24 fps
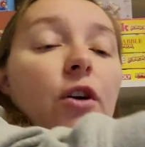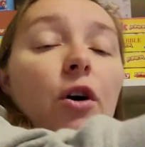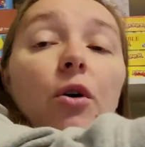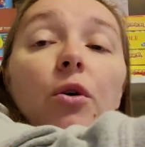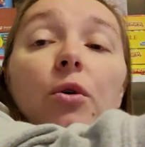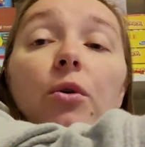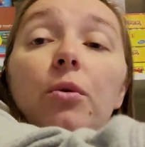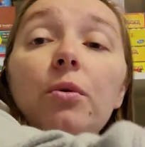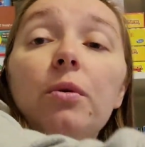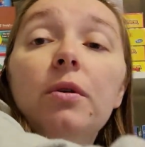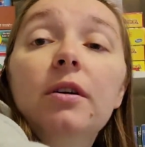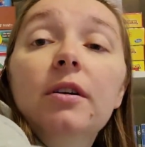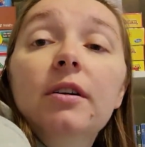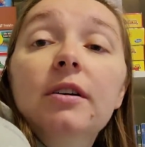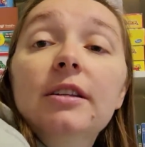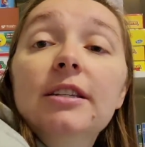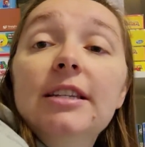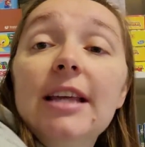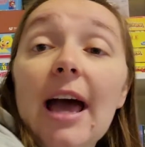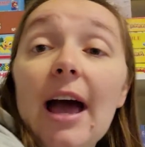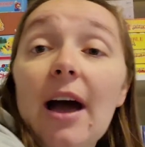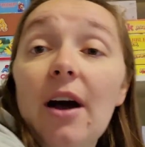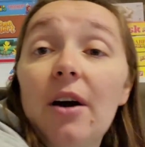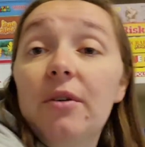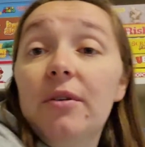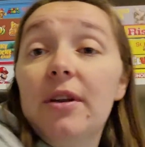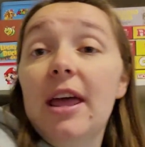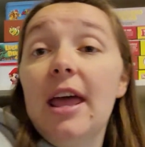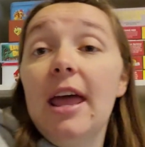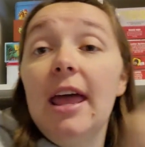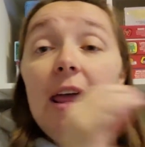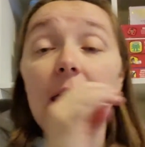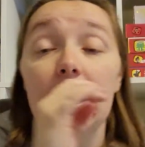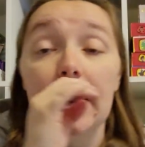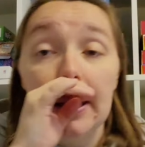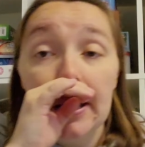go down
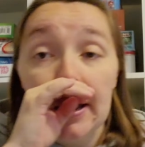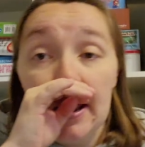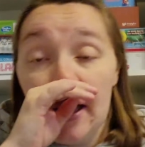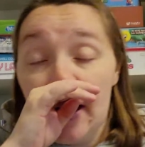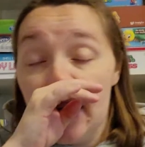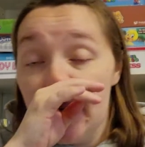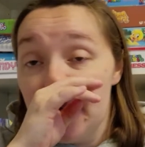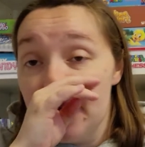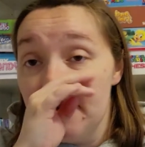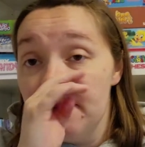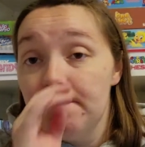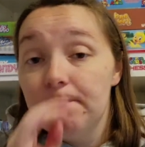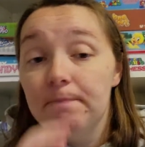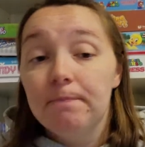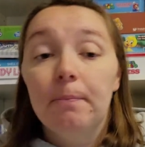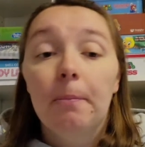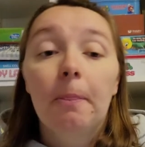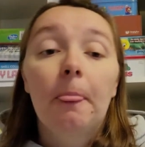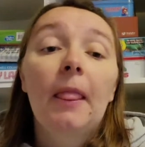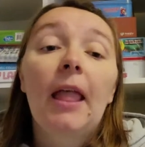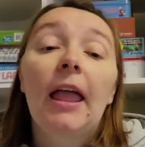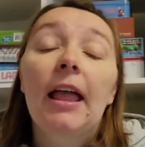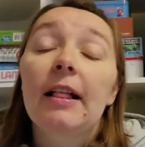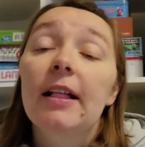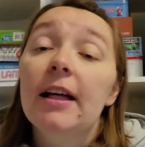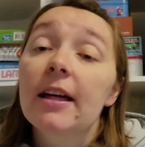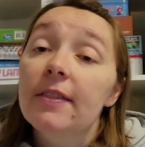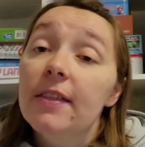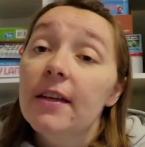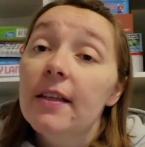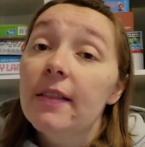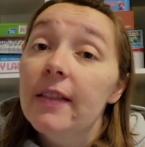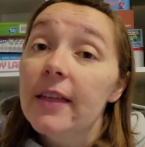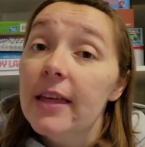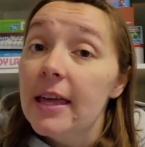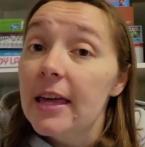and click
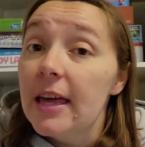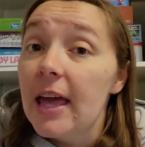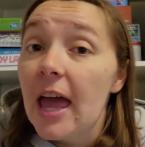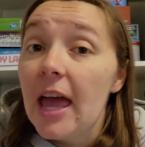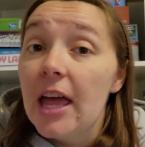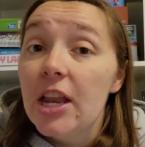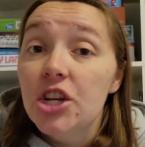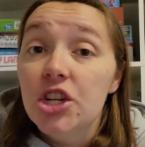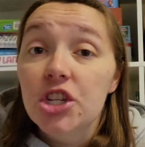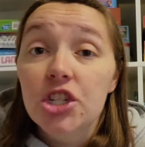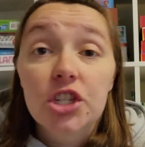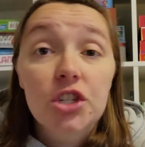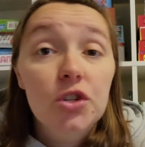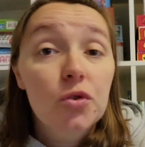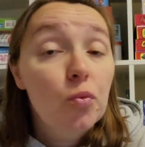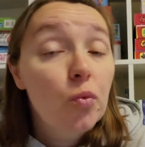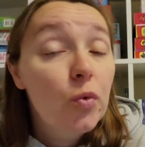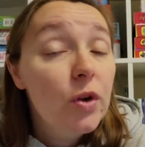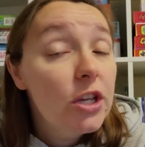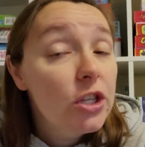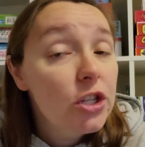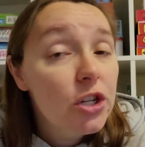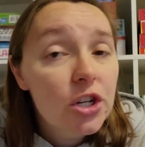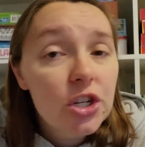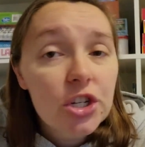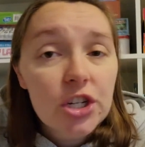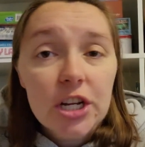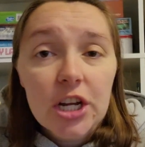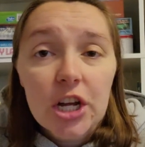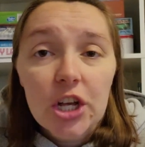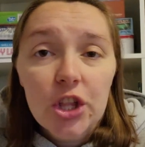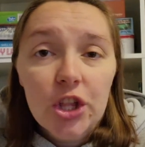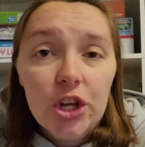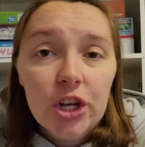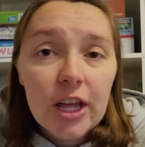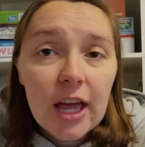the link and just research it
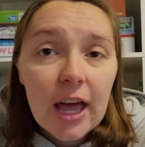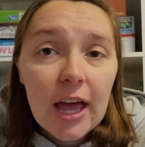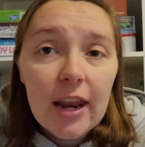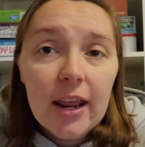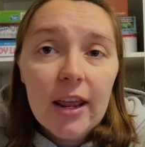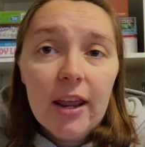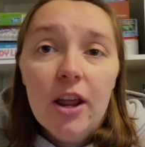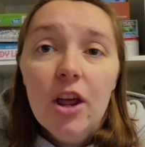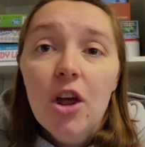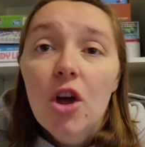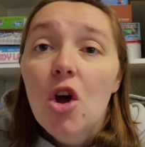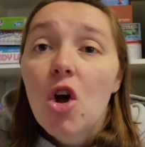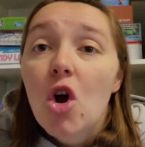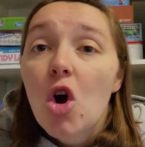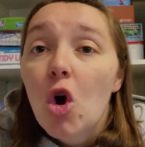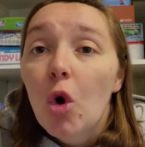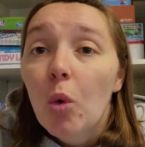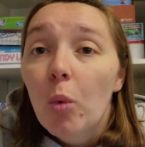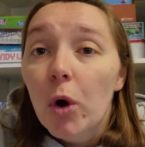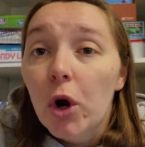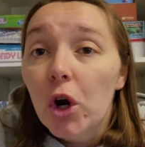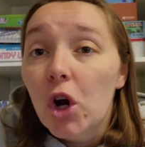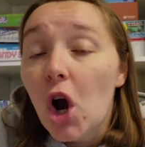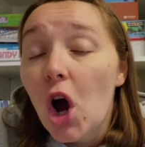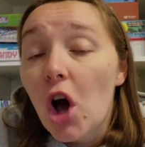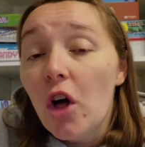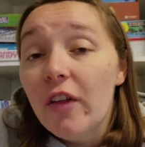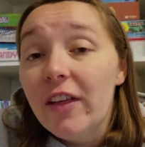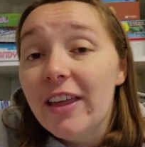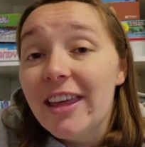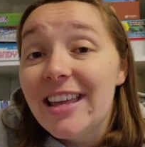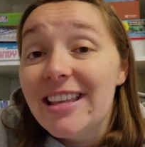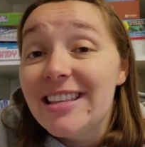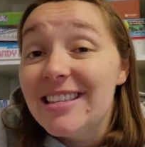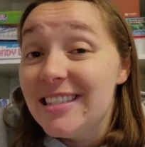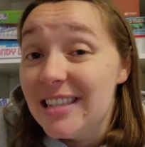and look at it. We're
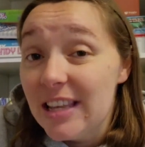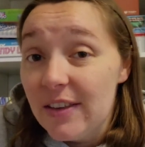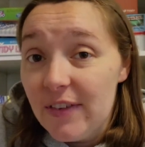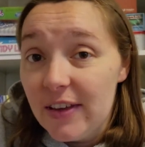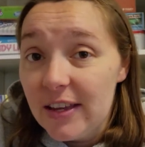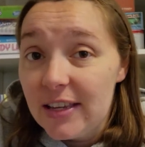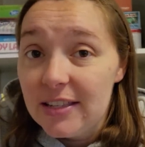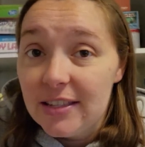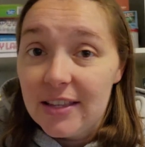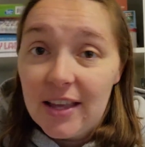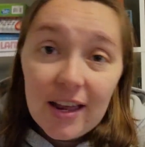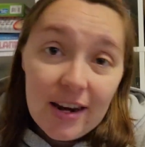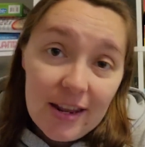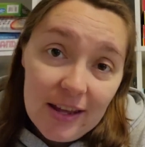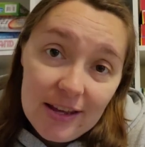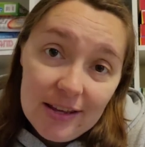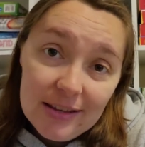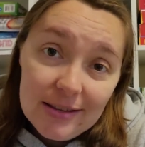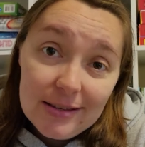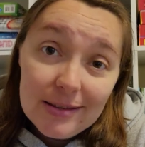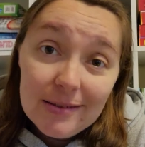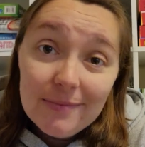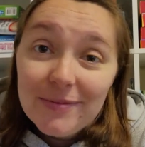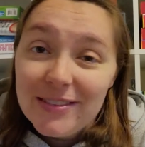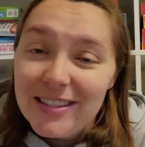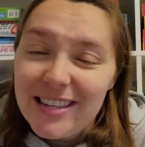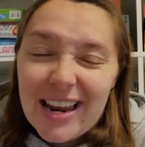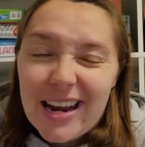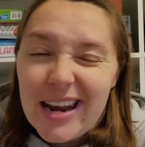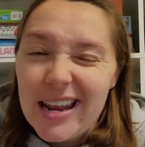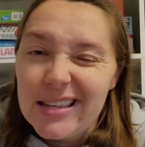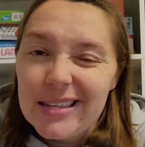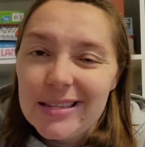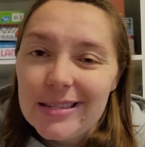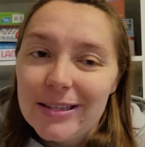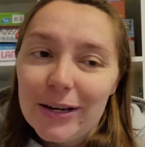calling it civic studies. It's not
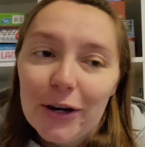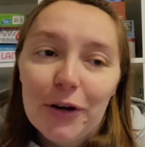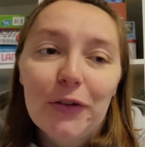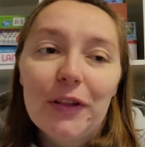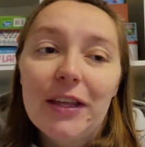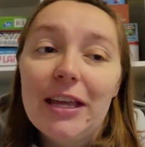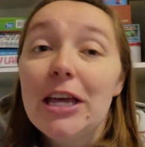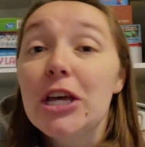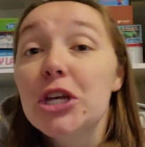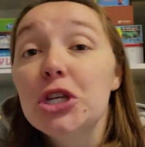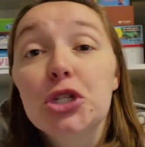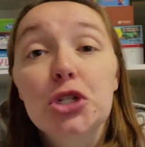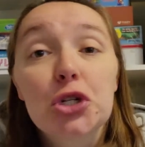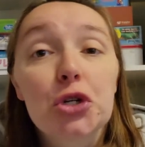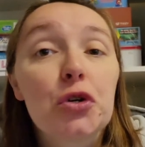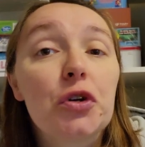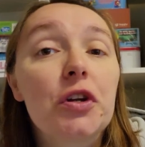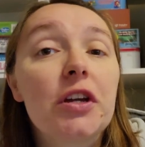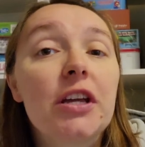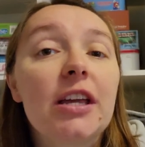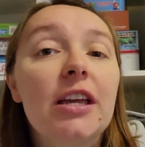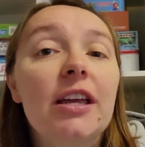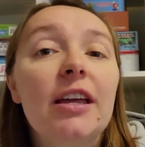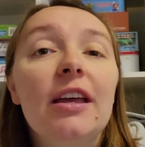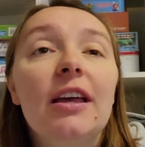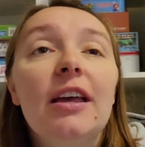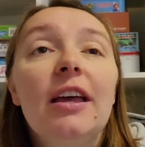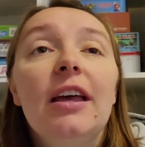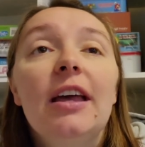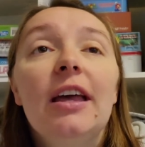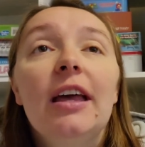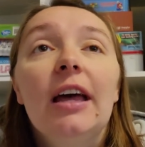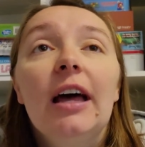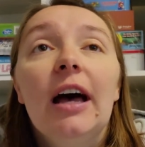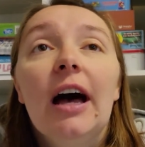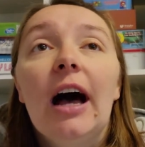necessarily history.
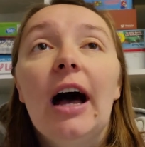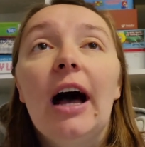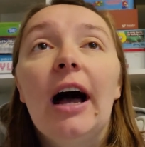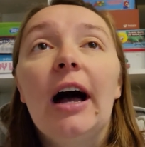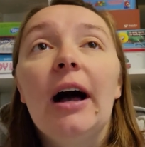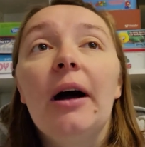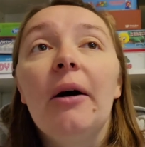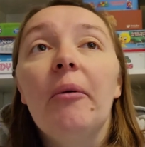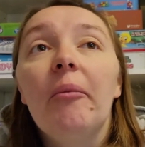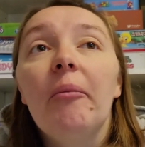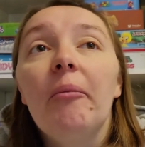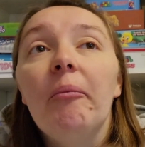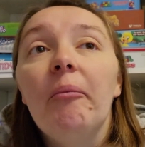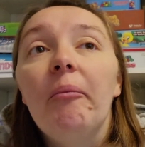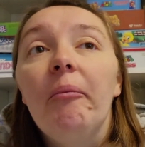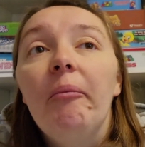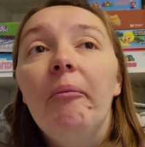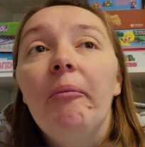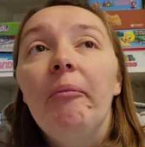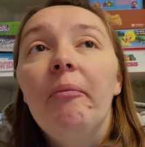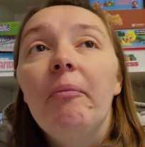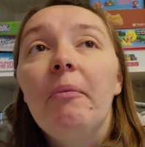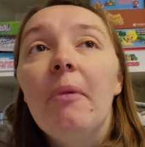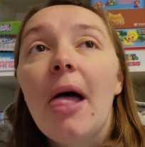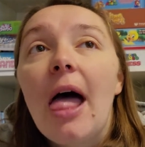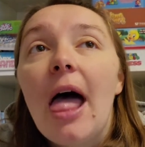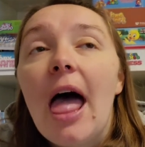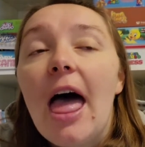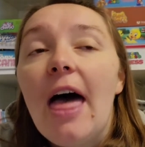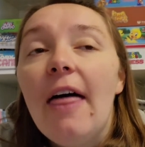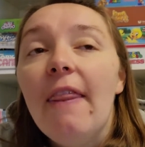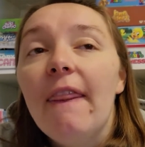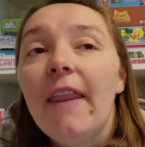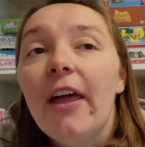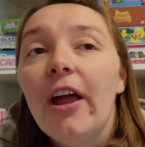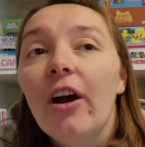And
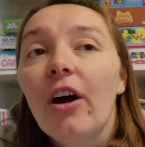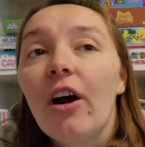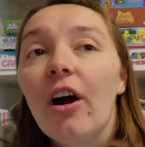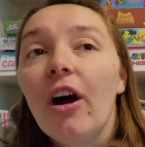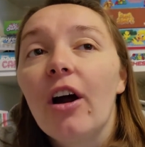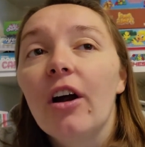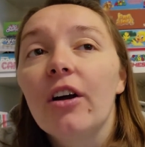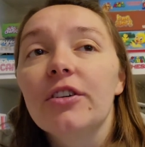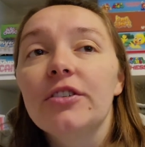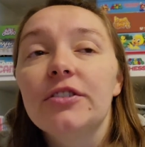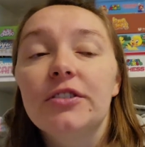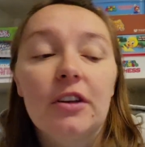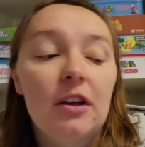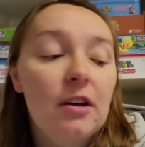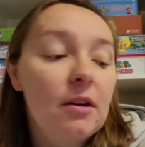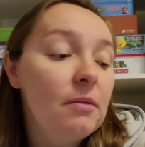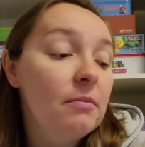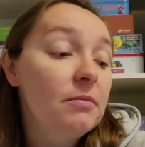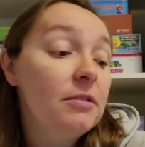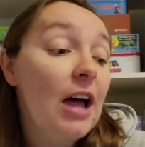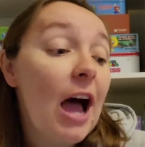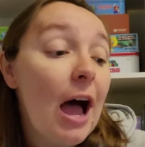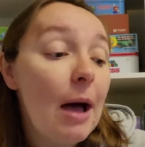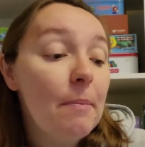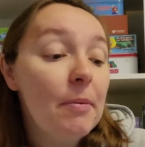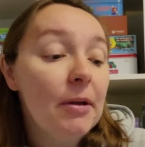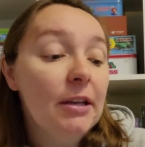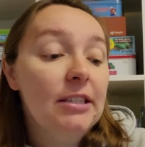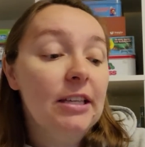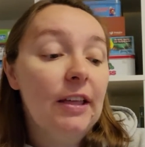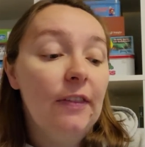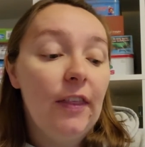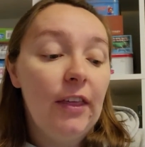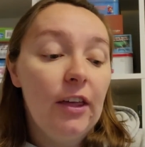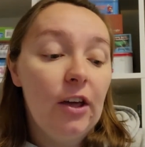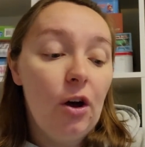there are some topics
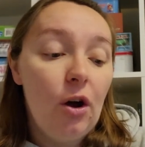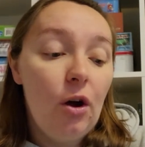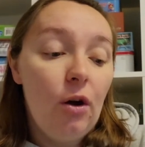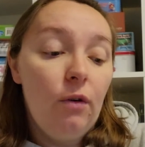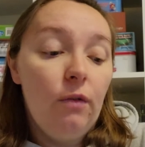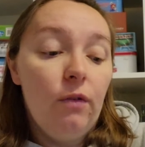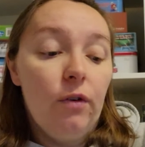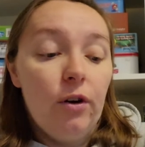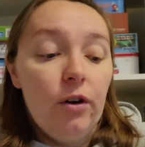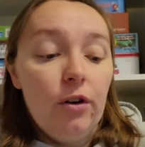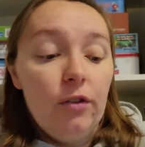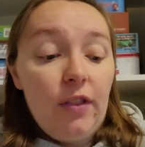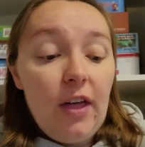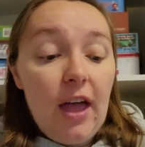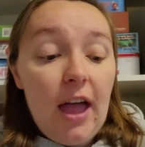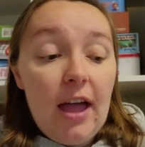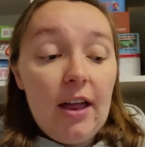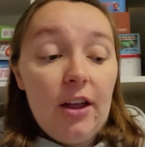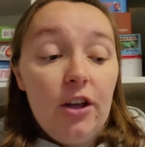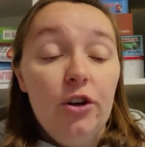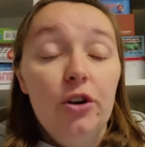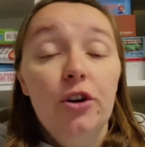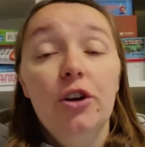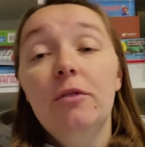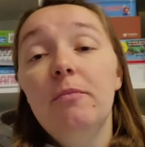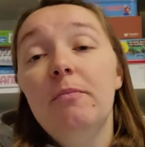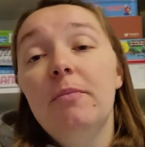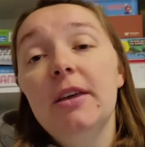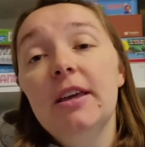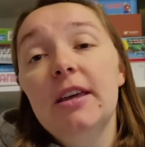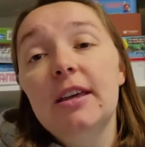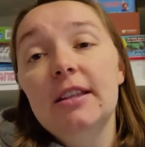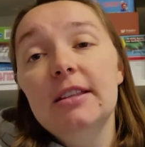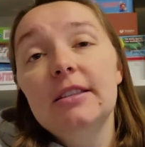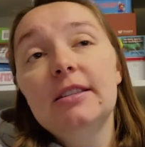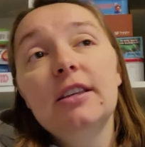that they go over that could be
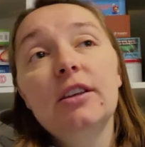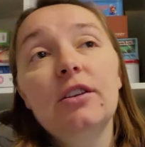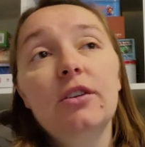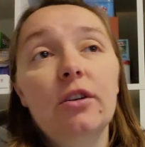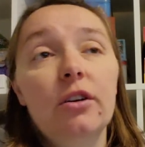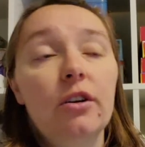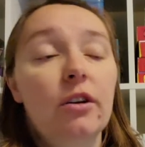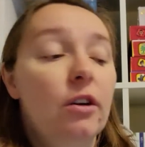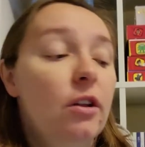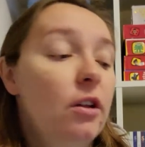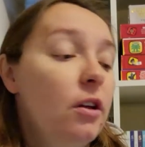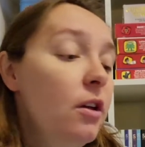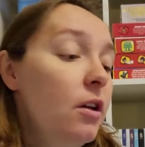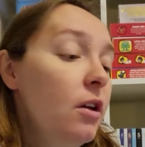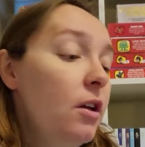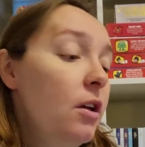considered